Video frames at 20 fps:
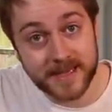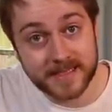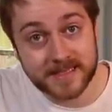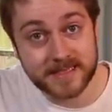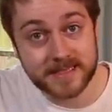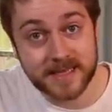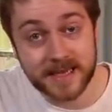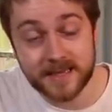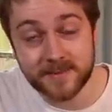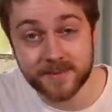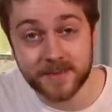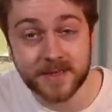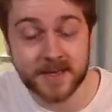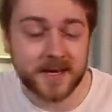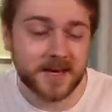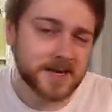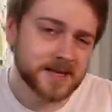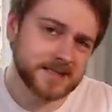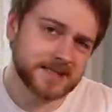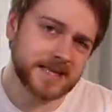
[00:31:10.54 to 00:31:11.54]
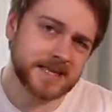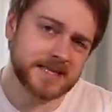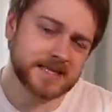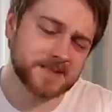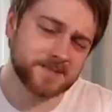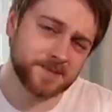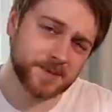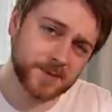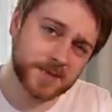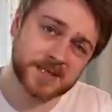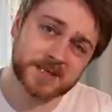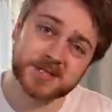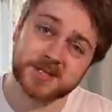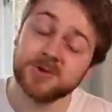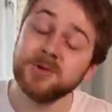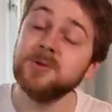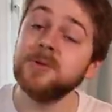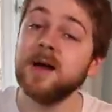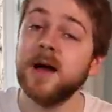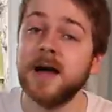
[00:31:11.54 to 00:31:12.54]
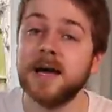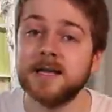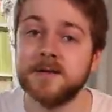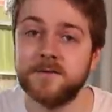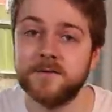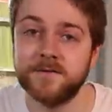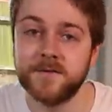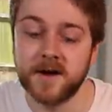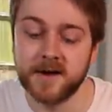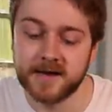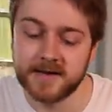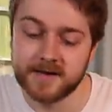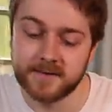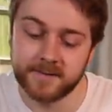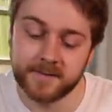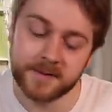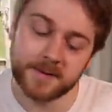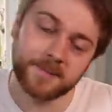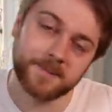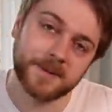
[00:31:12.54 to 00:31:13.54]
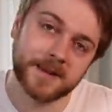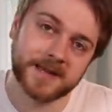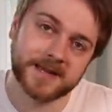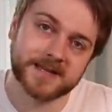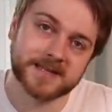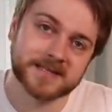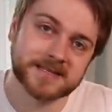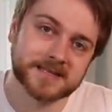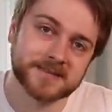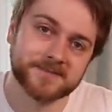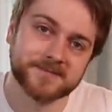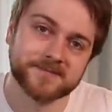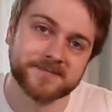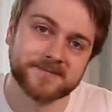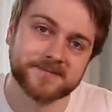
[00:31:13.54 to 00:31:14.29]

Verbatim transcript: Entertainment, seats between two and five players.